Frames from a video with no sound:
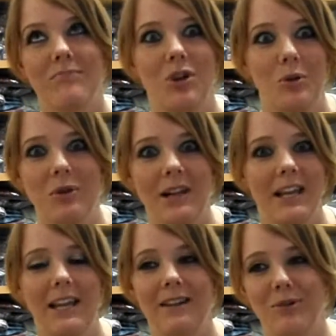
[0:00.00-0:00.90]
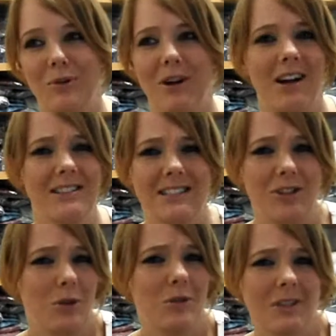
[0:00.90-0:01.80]
Googling, or did
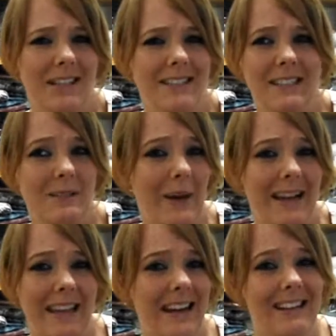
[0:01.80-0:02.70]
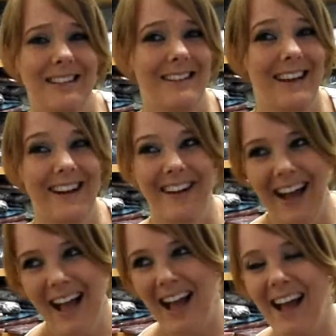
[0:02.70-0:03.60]
Google exist back then? I don't know,
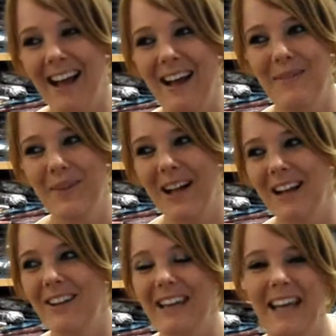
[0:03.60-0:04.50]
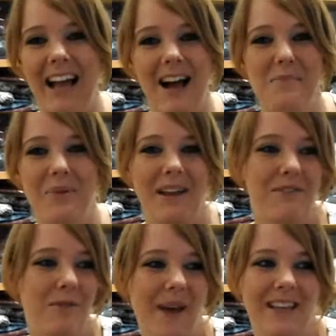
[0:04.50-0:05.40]
um, looking up
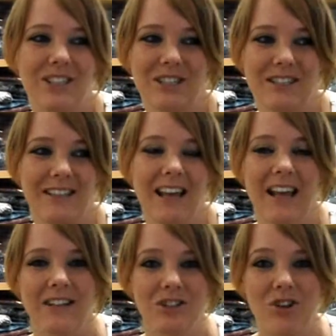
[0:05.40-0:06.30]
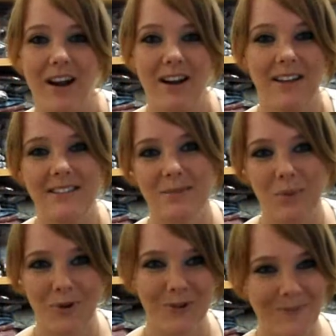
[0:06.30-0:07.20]
information to try and learn some
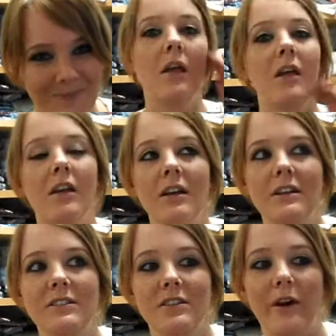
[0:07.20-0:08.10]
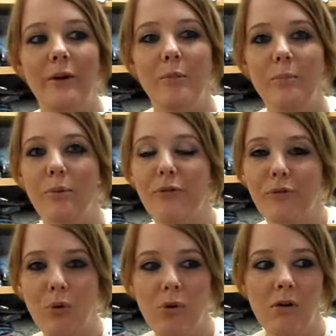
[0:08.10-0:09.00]
more. So
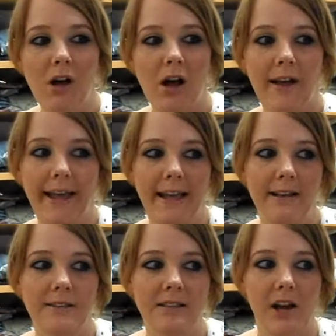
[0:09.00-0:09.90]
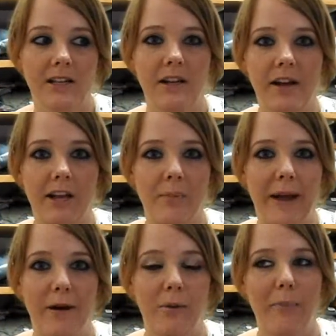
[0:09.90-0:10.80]
before I started learning
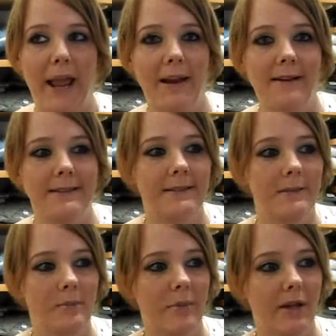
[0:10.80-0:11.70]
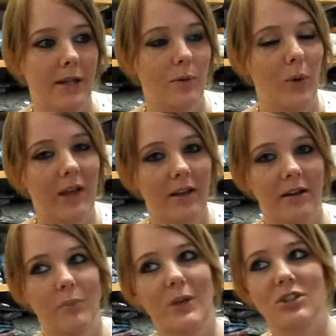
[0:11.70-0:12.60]
about paganism and Wicca
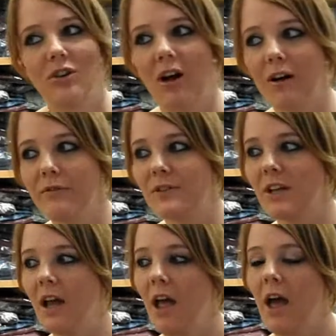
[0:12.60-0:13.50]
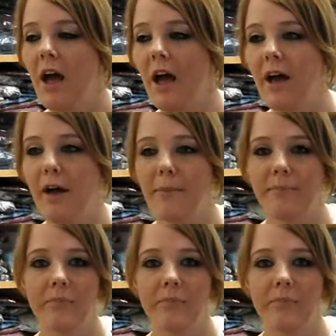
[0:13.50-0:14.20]
and witchcraft, um,